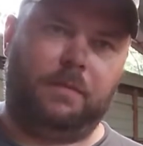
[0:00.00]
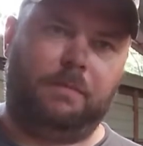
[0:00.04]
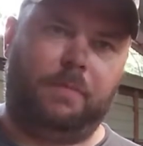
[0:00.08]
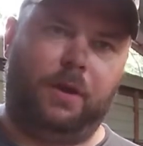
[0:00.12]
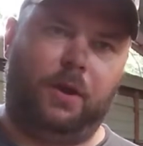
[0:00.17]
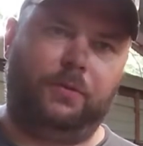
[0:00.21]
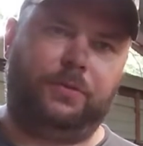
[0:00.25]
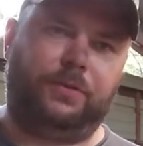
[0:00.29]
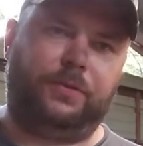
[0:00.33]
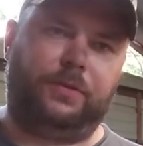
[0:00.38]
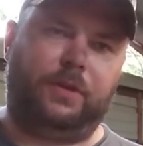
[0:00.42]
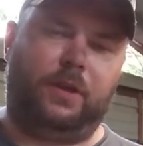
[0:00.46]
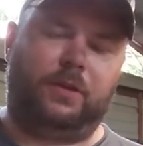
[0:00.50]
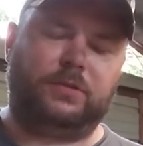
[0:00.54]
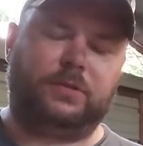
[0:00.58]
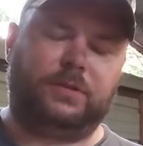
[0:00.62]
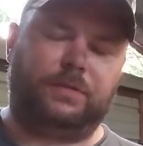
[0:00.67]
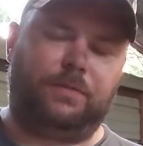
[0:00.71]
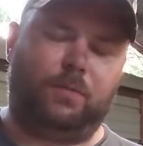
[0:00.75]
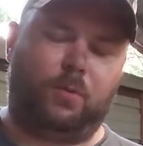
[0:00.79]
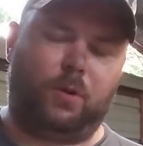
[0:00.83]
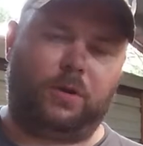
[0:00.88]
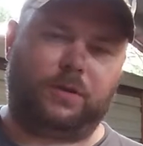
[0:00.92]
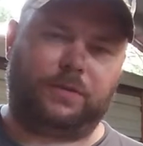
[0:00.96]
Both of those
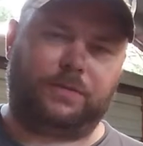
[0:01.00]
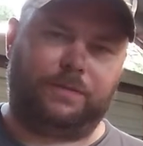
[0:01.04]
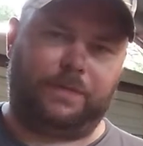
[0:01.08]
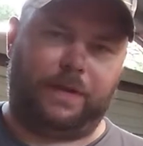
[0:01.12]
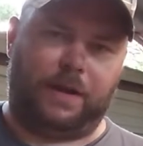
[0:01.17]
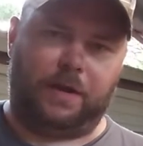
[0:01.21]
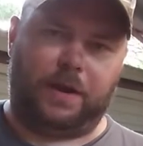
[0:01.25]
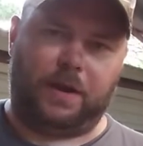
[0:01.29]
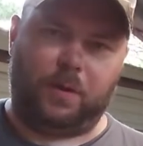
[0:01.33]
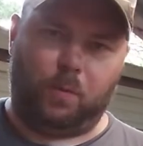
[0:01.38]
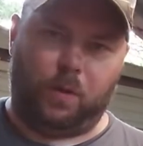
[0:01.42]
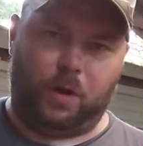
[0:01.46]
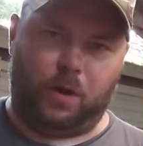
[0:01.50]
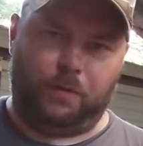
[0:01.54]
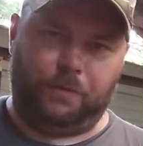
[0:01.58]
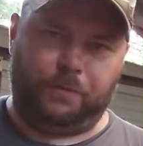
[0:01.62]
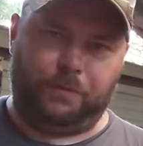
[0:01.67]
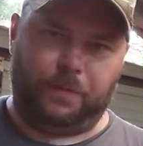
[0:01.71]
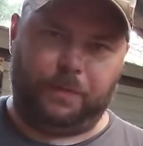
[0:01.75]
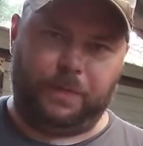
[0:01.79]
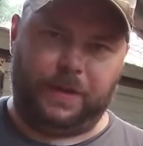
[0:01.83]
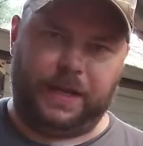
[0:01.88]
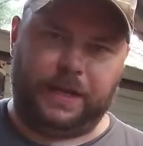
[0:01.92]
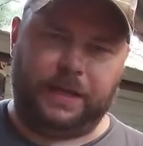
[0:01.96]
have worked very well
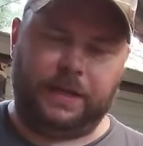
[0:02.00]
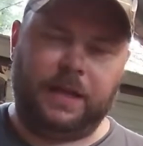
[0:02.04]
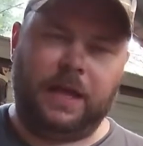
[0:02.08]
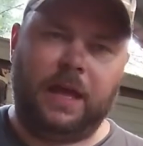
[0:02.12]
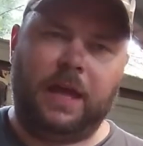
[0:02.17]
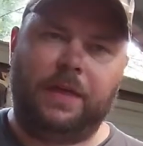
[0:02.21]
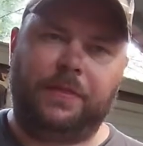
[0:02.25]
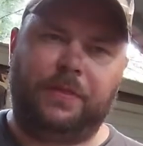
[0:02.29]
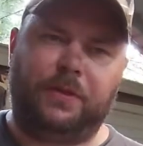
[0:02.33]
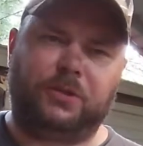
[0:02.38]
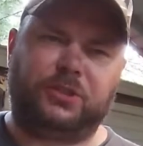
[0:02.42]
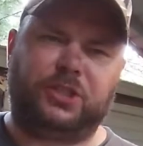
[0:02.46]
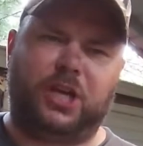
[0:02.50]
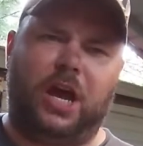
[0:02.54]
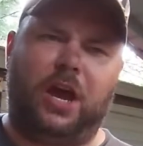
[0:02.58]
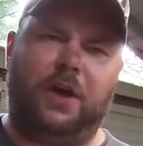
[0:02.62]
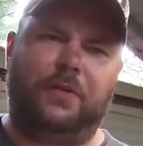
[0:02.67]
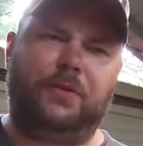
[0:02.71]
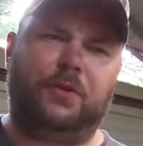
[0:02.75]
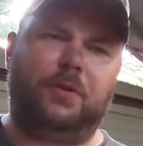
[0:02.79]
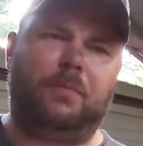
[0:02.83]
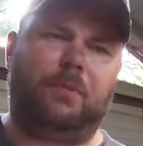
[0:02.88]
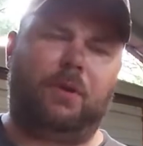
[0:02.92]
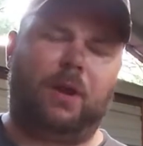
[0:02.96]
for me. There's
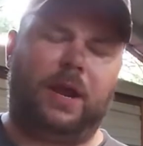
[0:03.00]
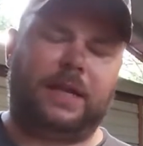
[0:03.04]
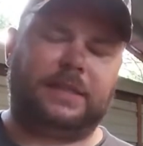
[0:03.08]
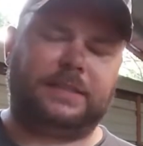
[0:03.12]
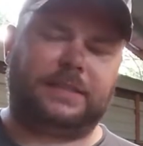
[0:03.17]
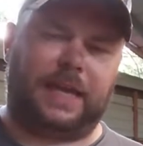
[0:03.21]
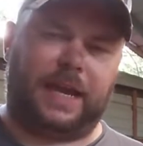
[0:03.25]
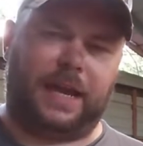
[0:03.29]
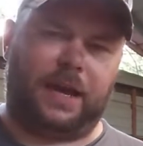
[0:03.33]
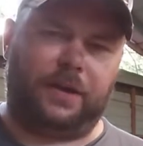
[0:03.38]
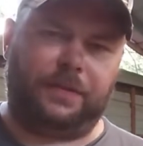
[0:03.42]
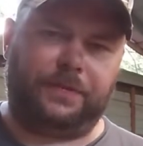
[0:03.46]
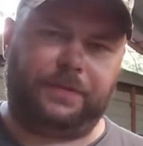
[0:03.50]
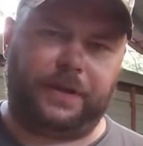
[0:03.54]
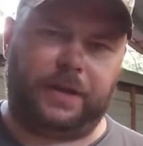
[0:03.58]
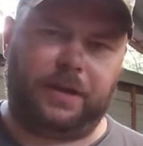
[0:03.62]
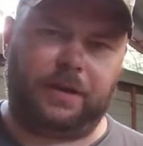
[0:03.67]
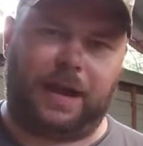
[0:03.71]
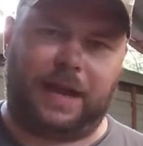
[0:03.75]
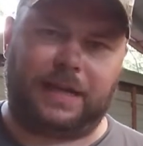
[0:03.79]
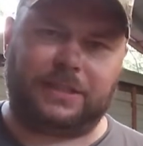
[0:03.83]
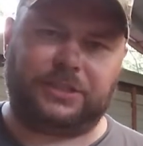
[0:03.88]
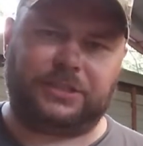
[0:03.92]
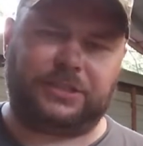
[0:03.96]
other brands out
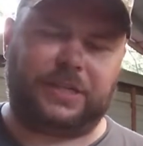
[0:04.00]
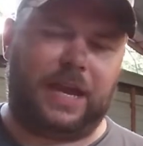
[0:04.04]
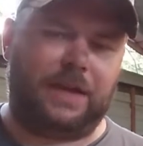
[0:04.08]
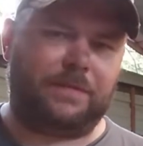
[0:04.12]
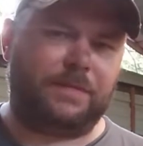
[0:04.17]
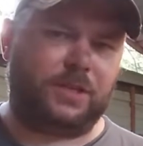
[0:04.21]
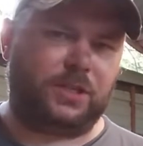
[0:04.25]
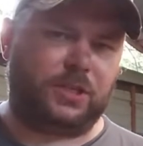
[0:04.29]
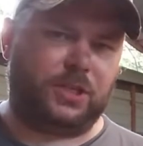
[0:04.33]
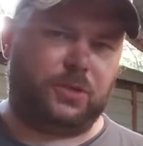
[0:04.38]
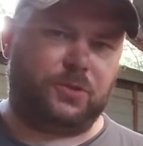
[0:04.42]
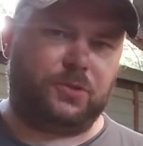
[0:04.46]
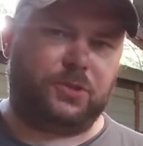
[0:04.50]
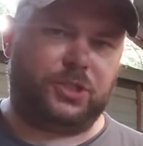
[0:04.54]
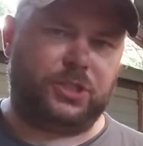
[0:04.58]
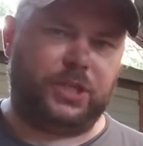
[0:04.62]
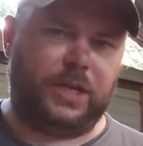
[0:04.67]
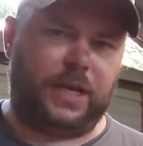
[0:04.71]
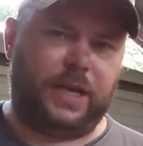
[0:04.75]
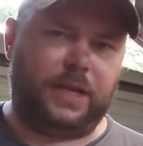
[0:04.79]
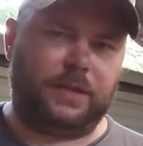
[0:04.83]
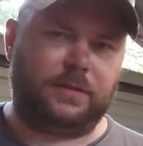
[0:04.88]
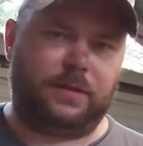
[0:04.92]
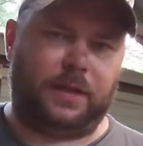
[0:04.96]
there I just haven't used
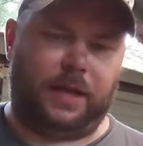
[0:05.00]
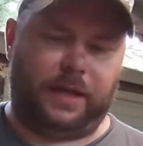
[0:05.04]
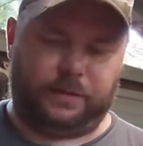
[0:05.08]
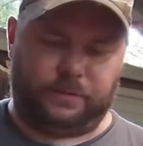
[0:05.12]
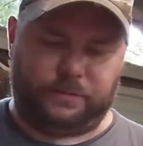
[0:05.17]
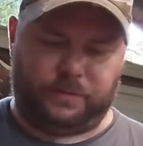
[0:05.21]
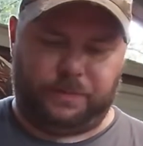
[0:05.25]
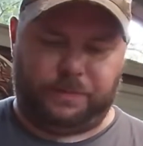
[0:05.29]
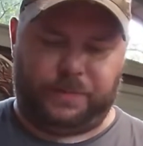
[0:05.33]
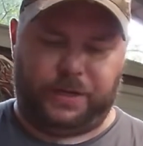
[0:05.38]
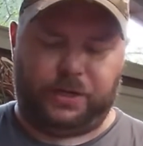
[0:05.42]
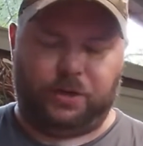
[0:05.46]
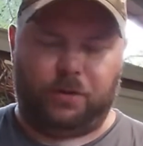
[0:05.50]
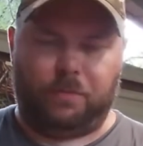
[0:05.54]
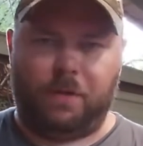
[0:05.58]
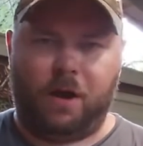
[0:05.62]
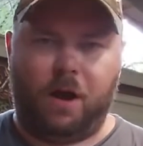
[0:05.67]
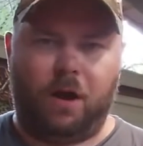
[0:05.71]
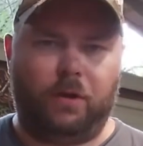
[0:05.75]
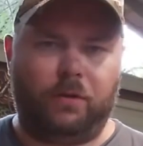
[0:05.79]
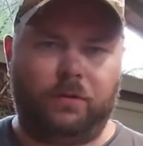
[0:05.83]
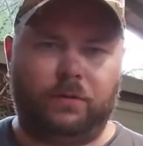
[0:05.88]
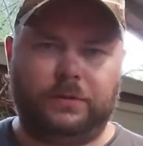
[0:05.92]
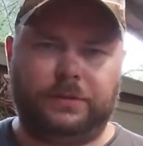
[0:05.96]
yet, like the bigger
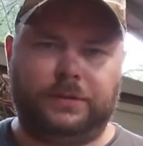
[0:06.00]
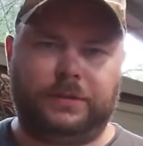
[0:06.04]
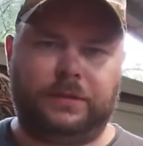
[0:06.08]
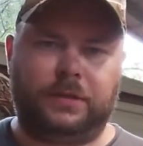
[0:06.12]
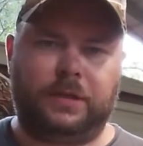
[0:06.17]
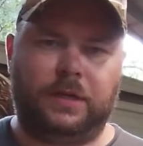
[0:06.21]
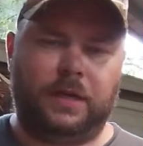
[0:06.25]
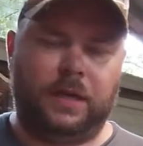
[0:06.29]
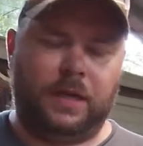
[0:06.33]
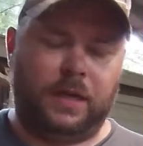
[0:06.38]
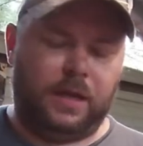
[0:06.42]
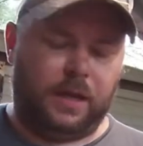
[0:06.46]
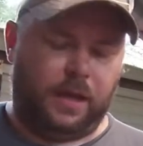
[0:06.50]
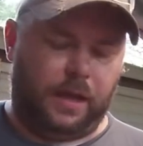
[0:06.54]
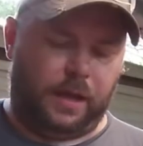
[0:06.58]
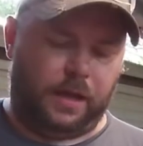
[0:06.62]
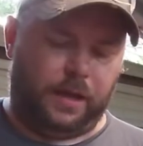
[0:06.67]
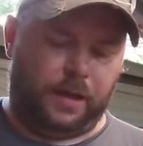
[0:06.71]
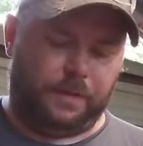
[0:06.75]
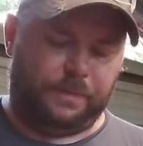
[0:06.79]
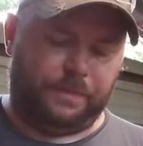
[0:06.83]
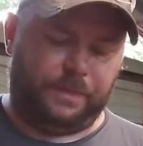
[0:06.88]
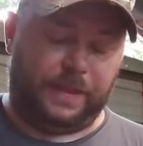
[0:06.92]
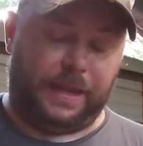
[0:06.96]
bottles,
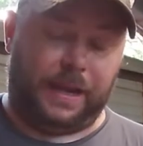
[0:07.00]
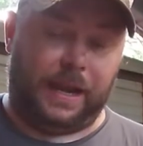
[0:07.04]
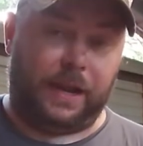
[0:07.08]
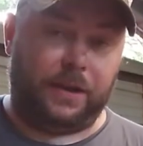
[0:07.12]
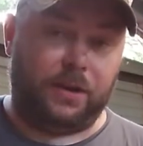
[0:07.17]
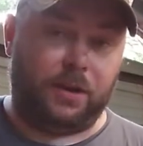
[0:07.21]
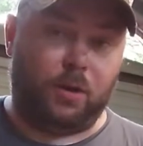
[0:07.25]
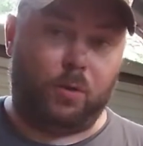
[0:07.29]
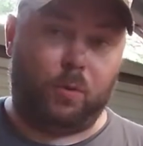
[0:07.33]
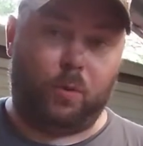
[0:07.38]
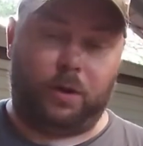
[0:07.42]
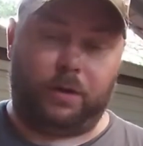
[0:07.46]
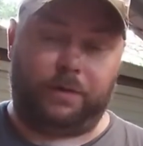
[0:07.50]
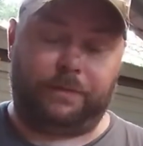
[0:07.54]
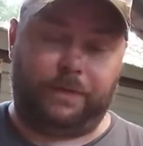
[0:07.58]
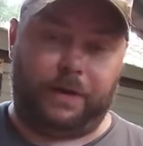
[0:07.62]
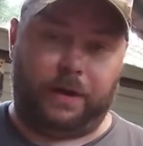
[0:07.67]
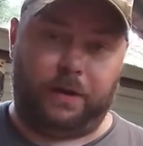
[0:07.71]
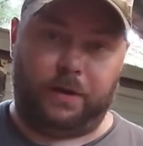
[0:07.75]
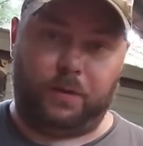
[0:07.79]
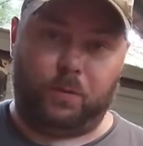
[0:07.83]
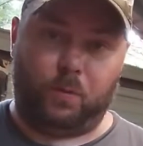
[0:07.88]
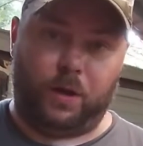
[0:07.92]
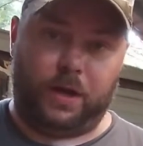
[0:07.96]
that I know work
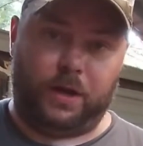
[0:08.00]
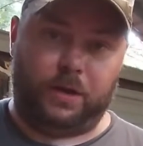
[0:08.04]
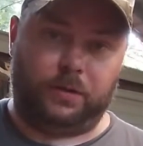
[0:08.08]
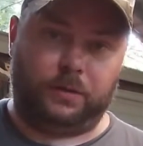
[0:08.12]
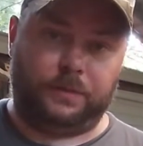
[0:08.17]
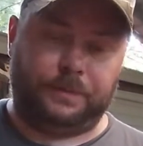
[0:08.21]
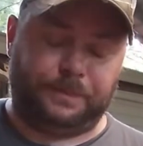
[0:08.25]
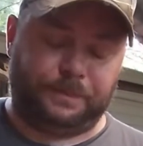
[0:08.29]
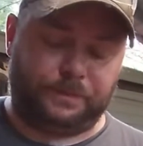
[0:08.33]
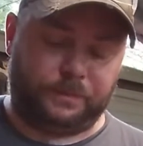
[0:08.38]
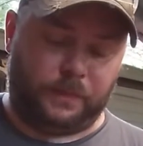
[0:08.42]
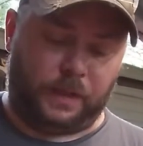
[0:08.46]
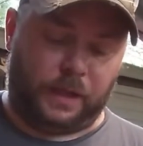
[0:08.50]
very well.